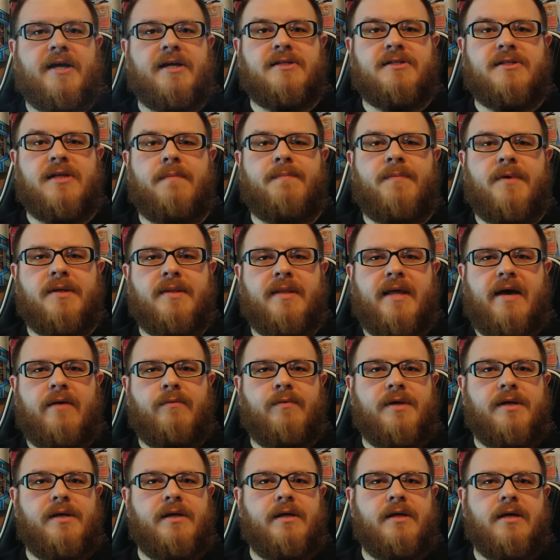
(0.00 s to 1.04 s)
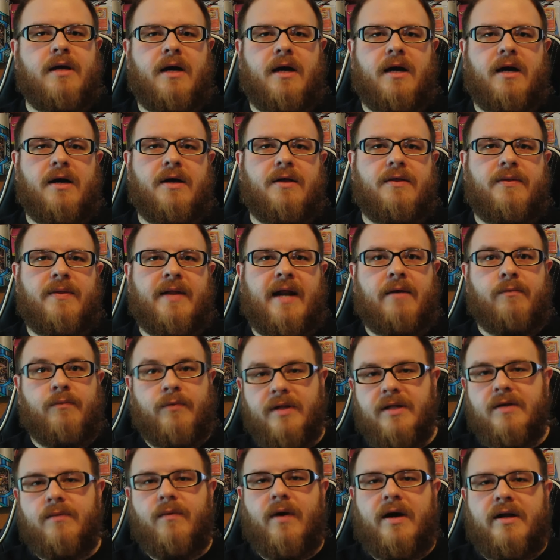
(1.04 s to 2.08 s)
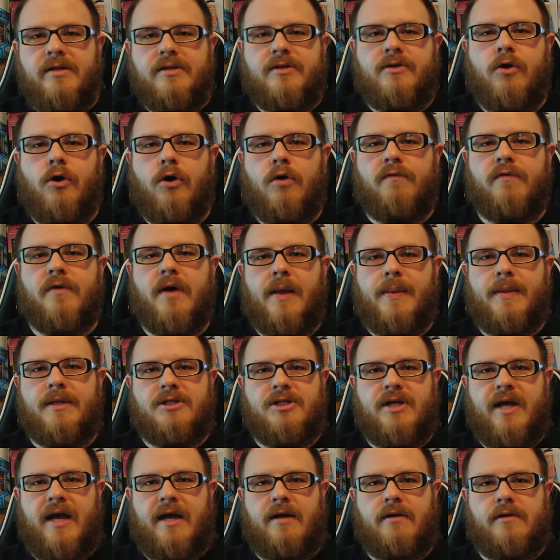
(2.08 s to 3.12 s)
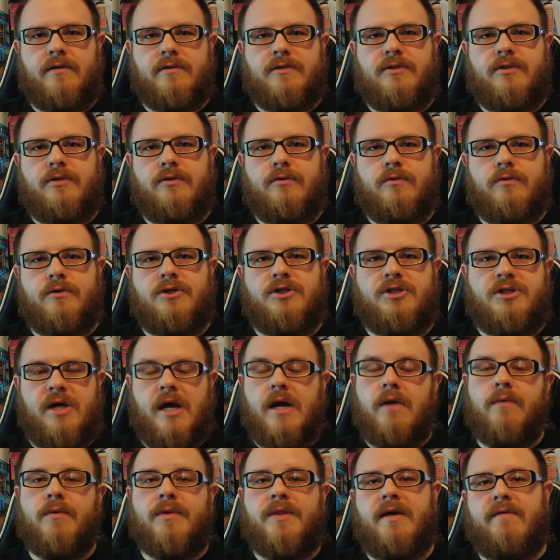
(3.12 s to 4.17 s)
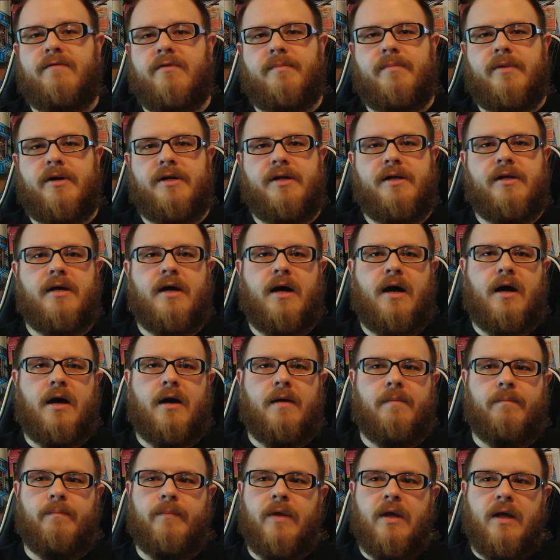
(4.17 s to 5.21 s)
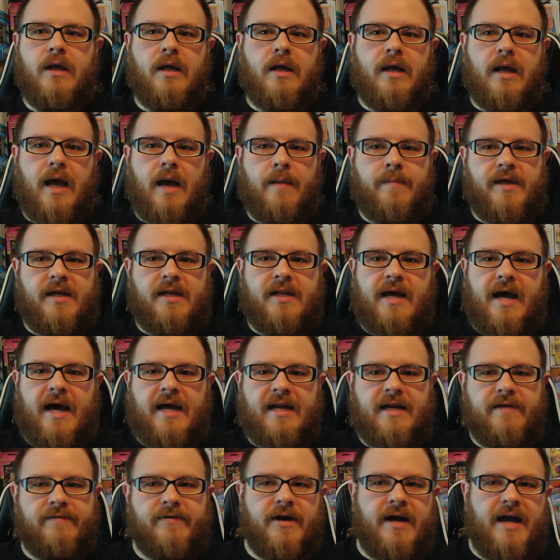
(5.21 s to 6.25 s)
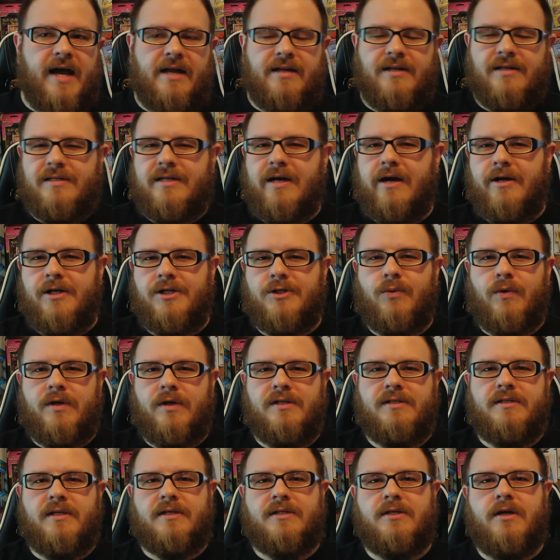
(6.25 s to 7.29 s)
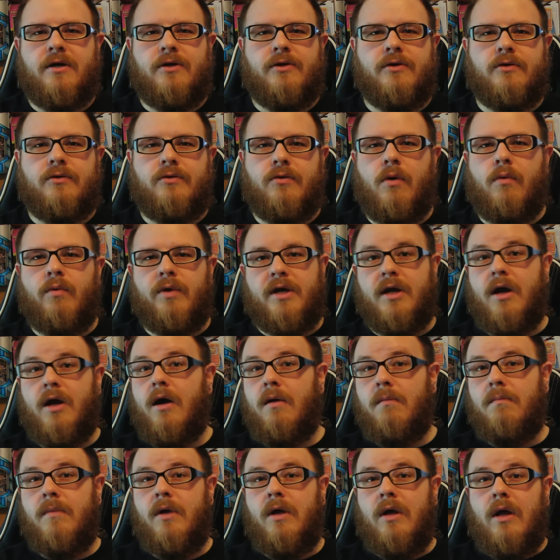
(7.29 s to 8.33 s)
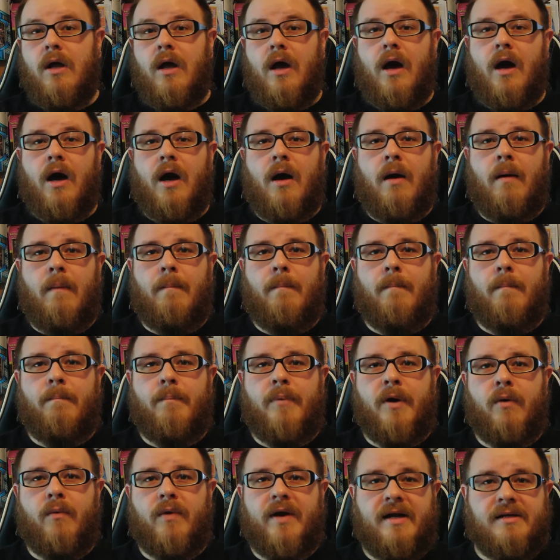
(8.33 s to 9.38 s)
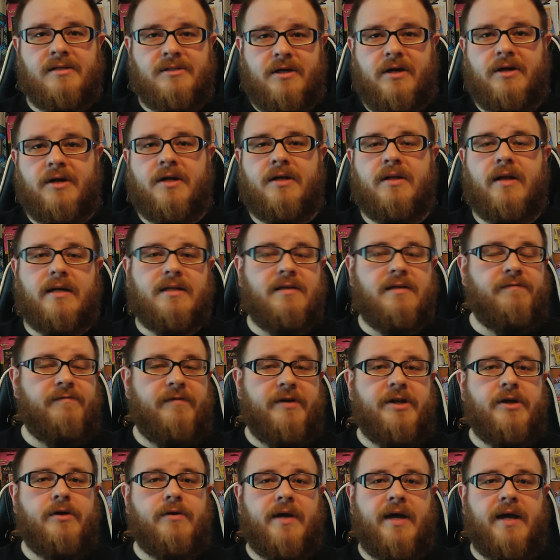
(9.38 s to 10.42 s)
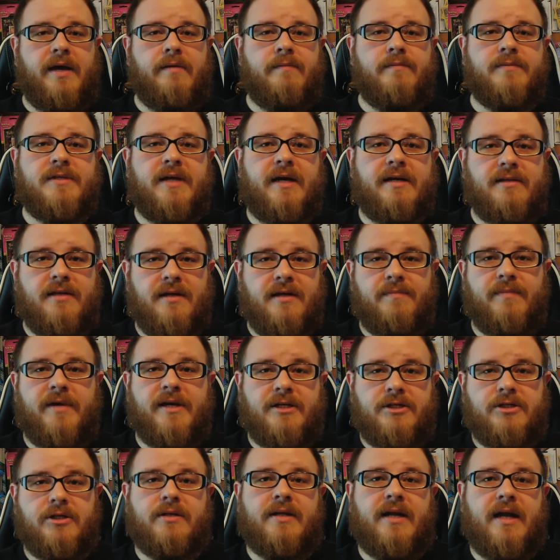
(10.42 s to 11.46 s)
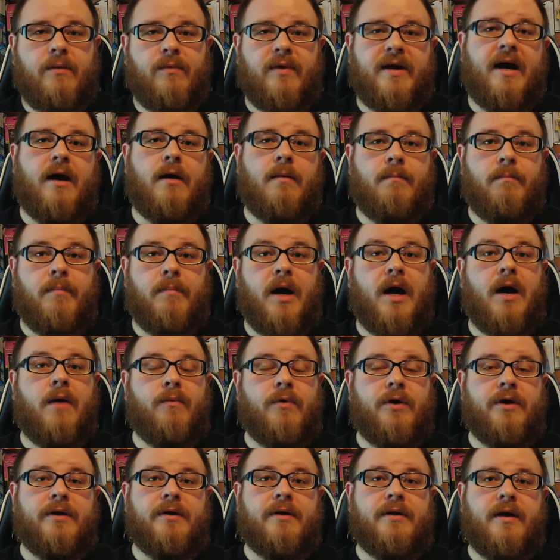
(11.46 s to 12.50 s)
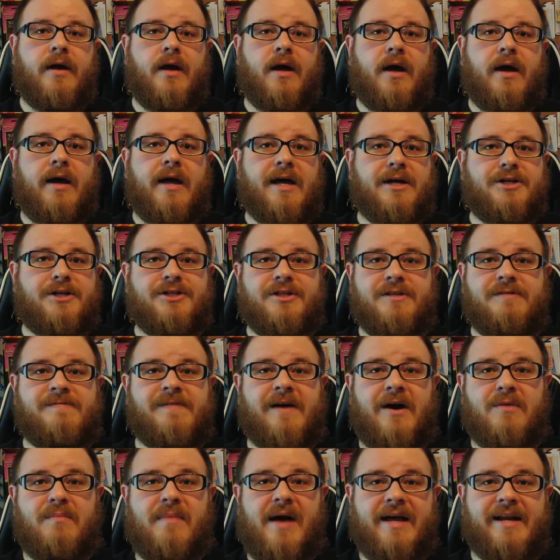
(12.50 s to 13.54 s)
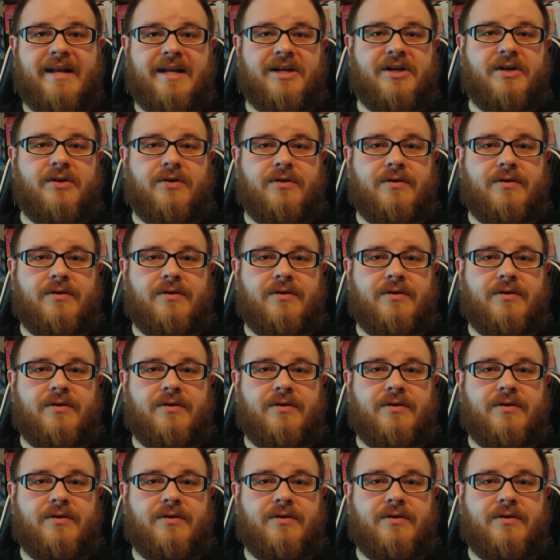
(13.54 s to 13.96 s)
it's something that that I really wanted to go over on the channel to share with everybody. I mean, I never had an Atari 2600 growing up, but when I started collecting video games, I did make sure that I went out and bought one. I actually found mine at